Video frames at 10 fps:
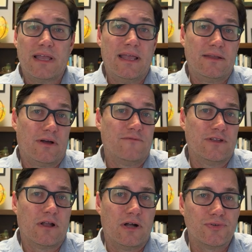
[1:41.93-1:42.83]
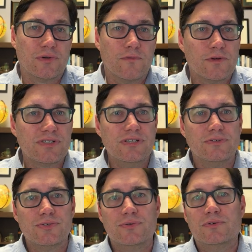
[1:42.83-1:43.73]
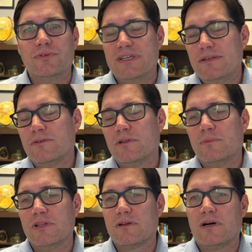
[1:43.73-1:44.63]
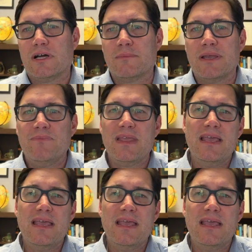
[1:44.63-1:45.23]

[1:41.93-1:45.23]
and often controversial tool in global economy,